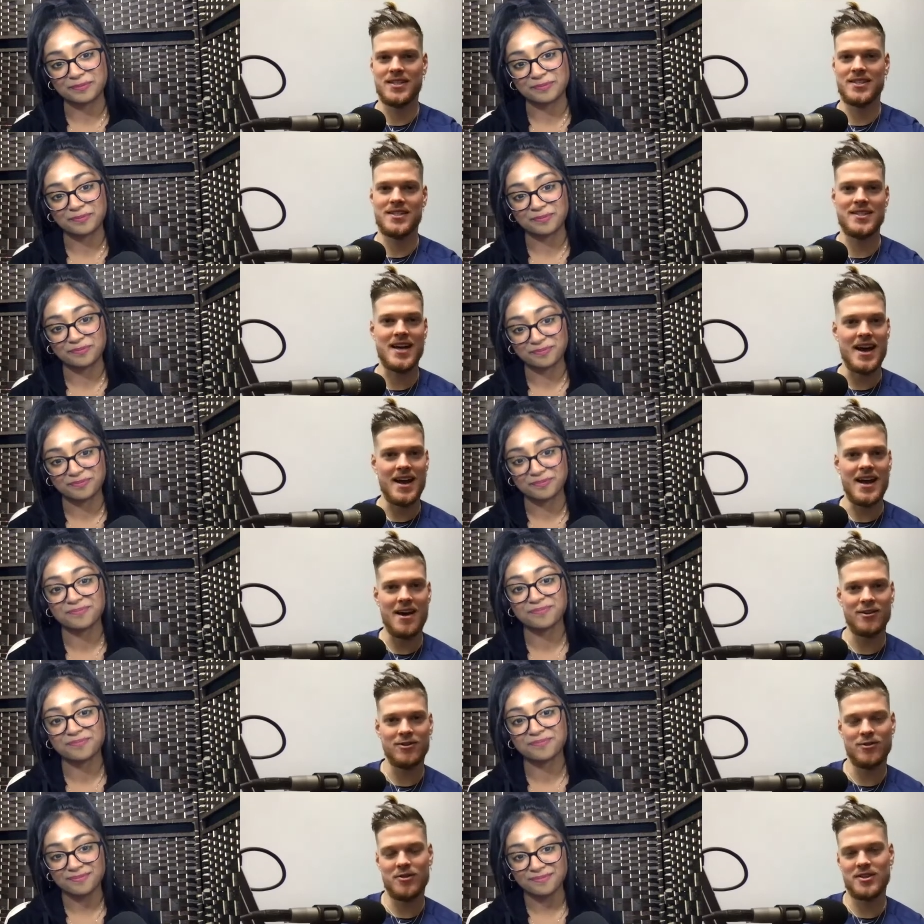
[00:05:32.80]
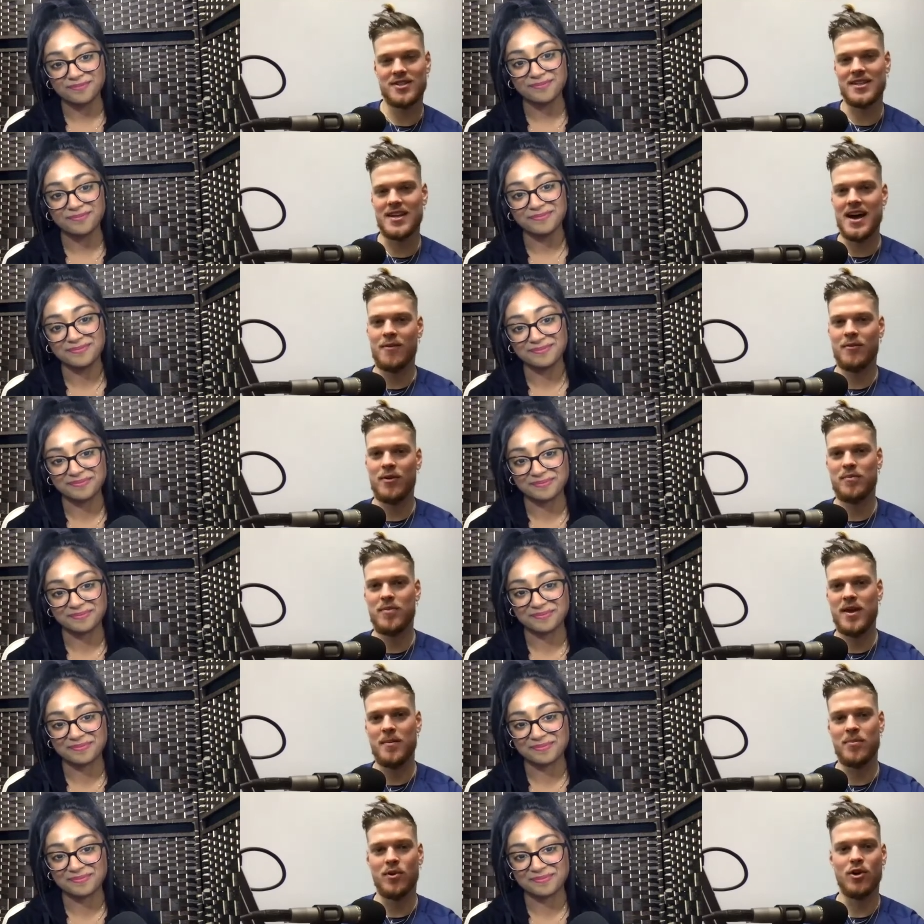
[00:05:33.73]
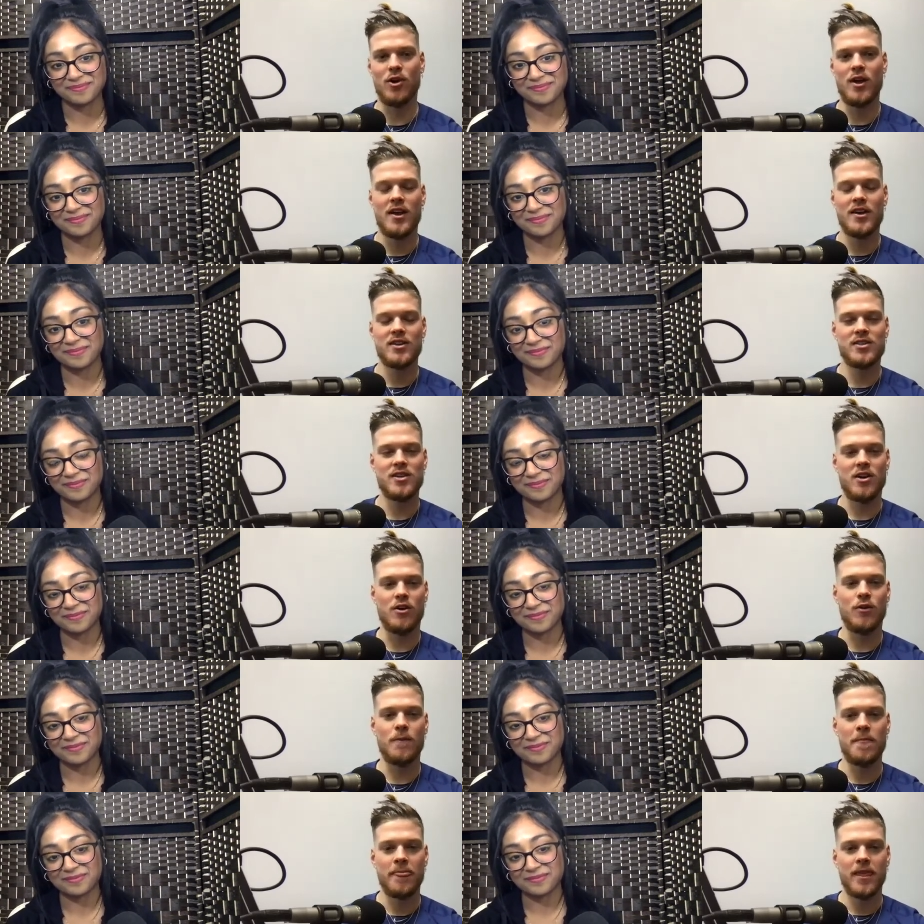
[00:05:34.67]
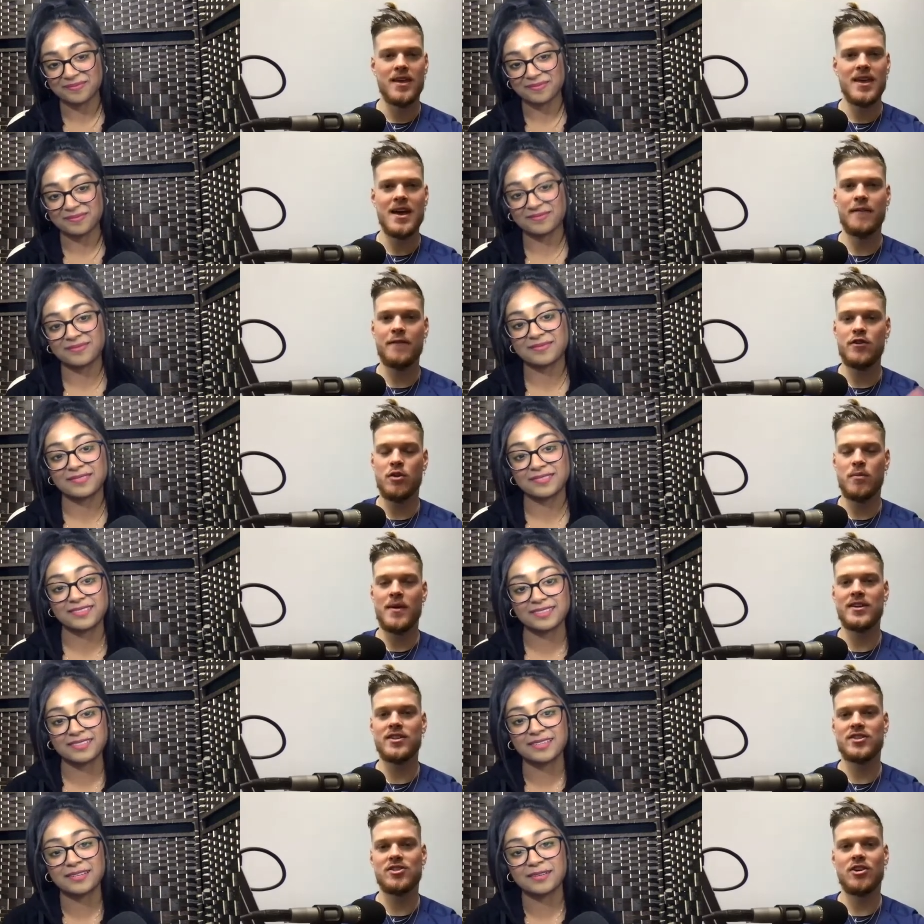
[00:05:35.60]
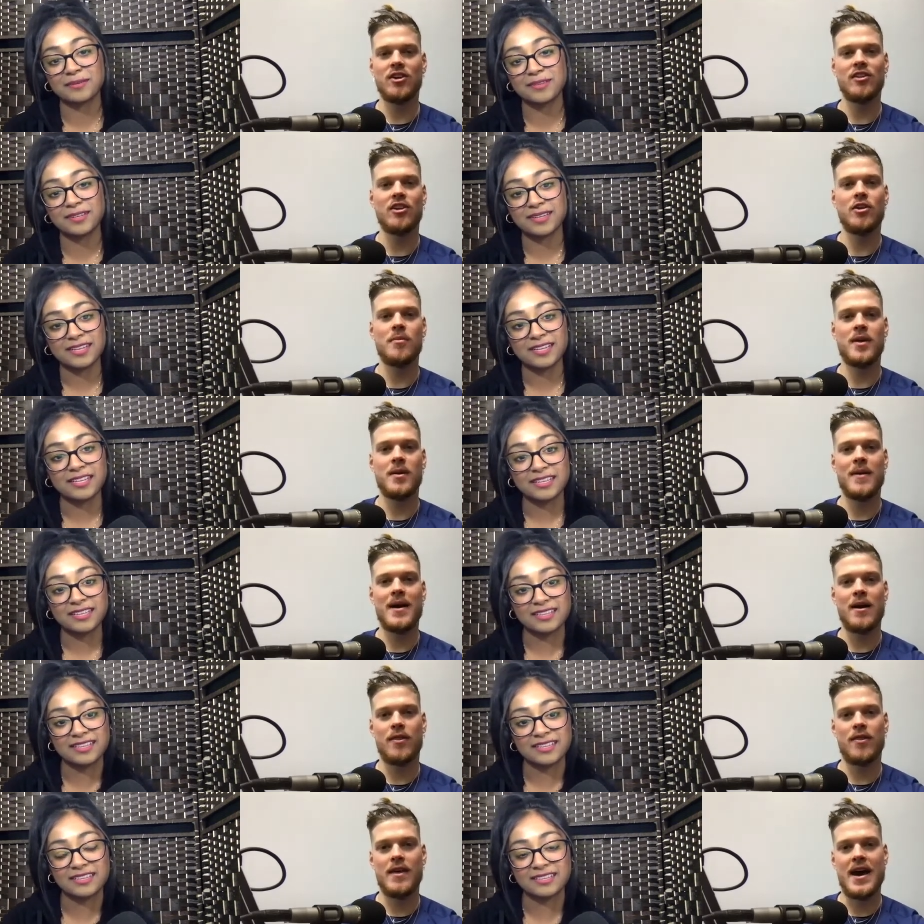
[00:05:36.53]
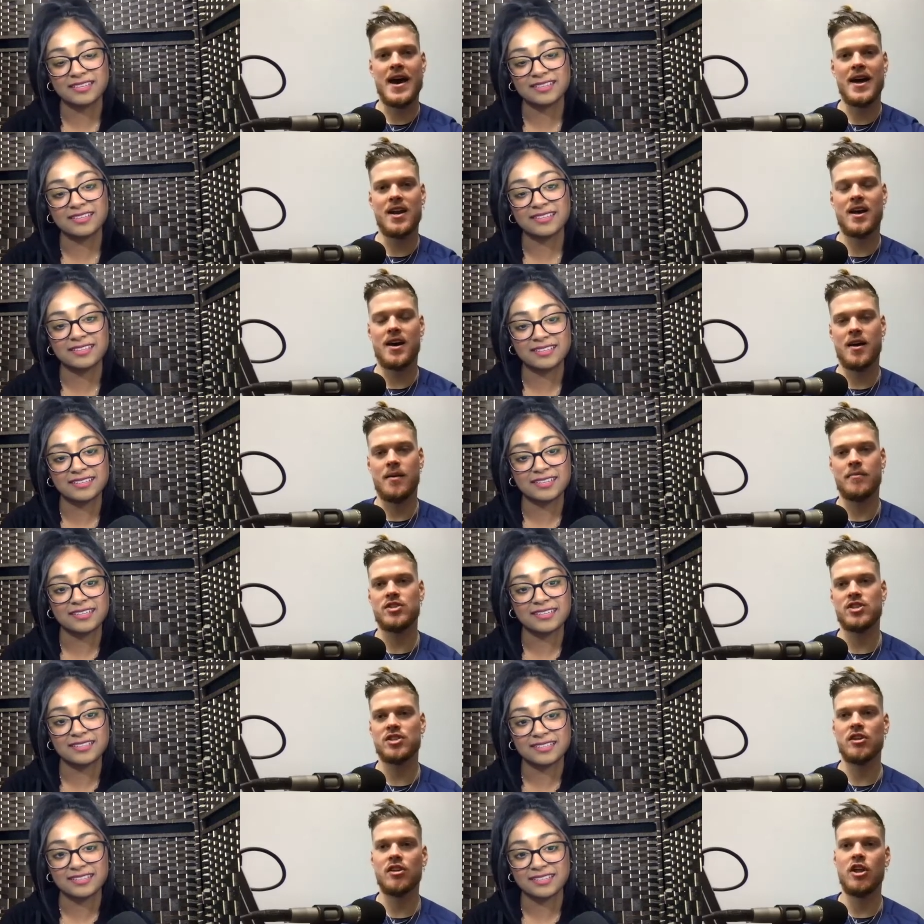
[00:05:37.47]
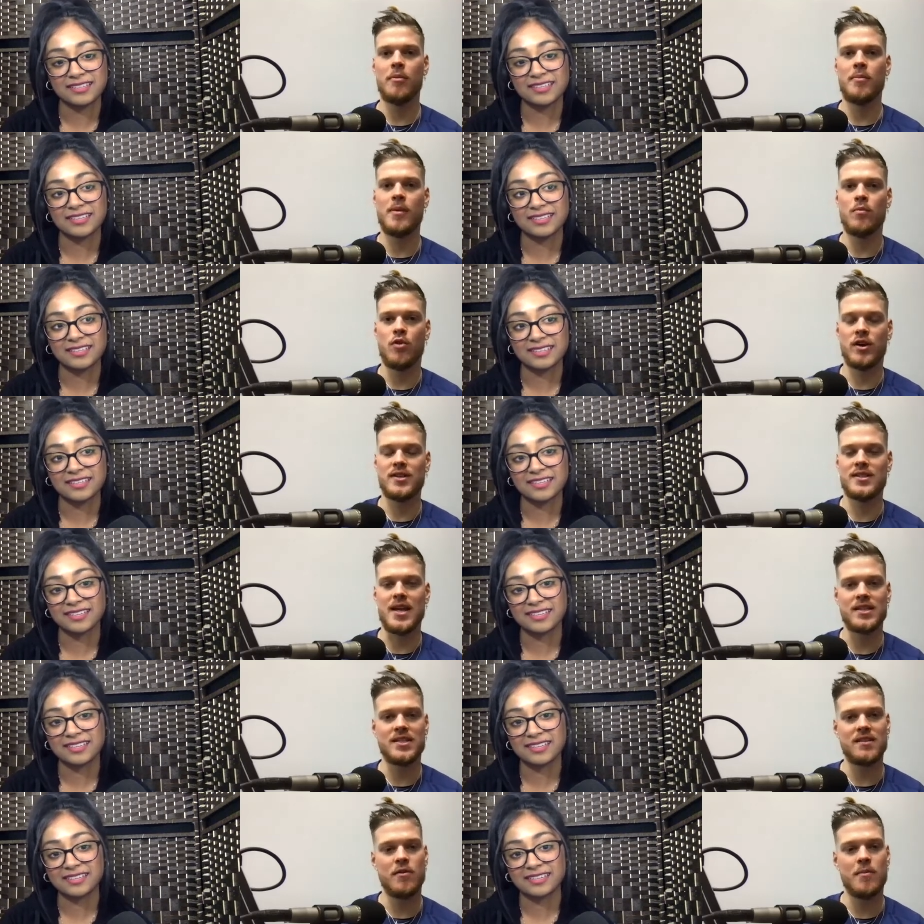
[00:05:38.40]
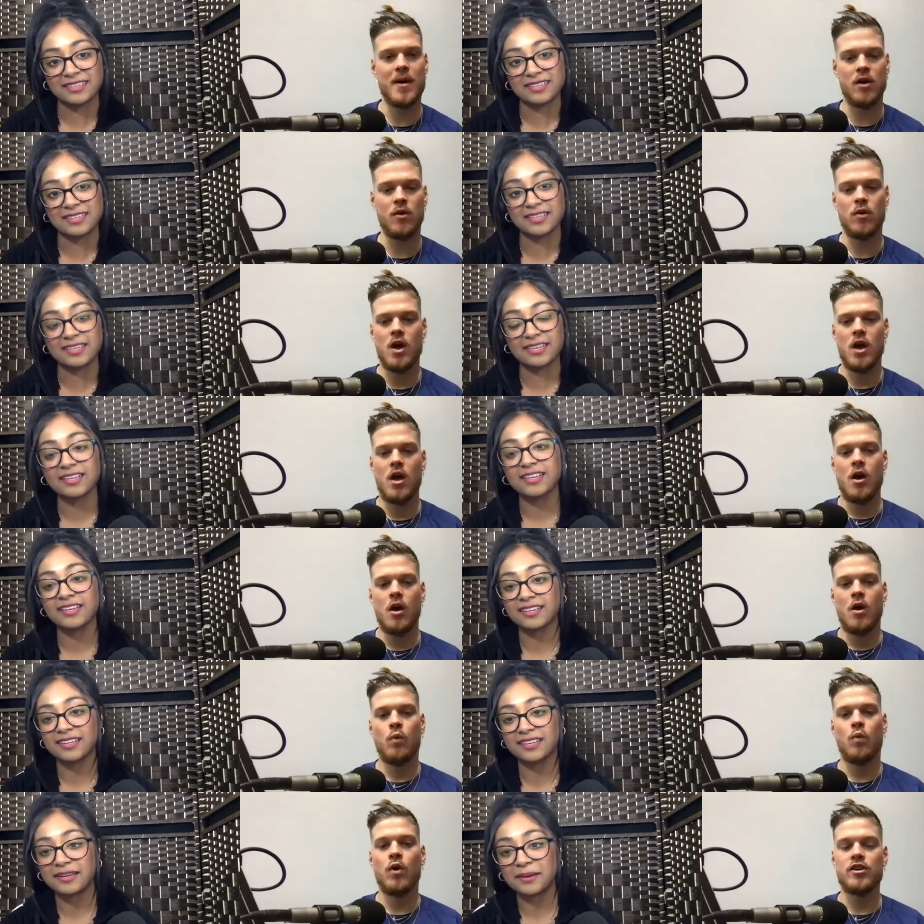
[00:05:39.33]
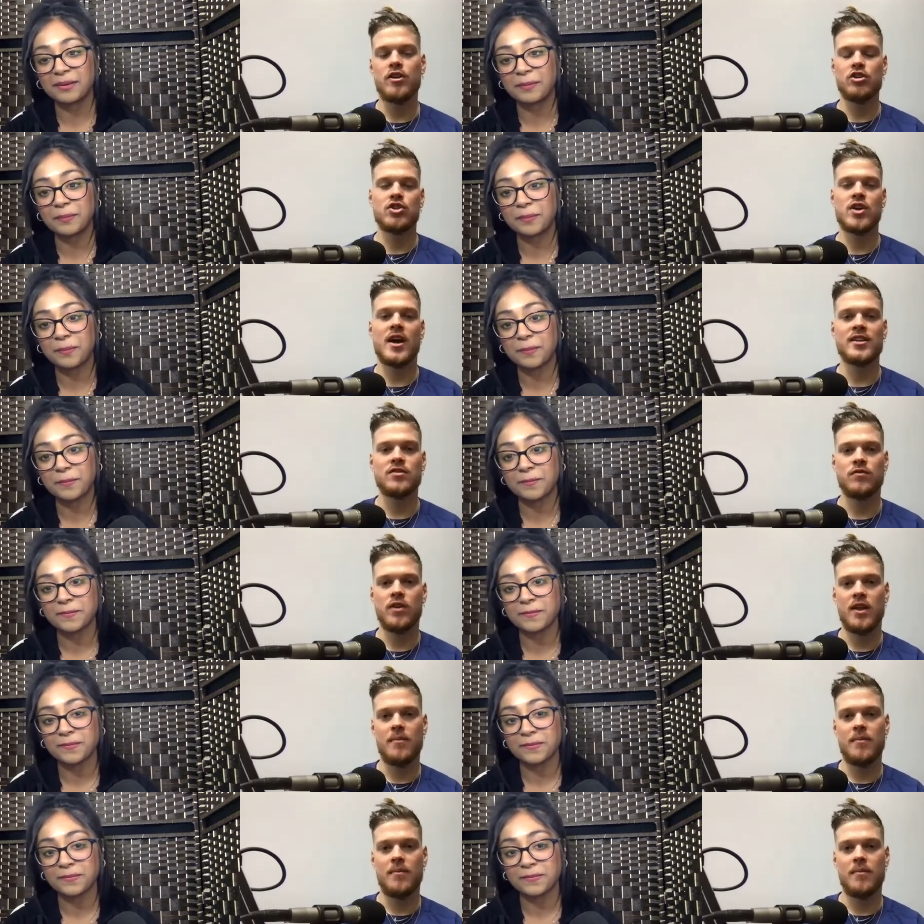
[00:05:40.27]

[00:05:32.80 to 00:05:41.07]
Speaker 1: It's not outdoors, not with people. So, yeah, if you don't mind, just talk a little bit about that, um, just a little bit more extensive about what you're trying to really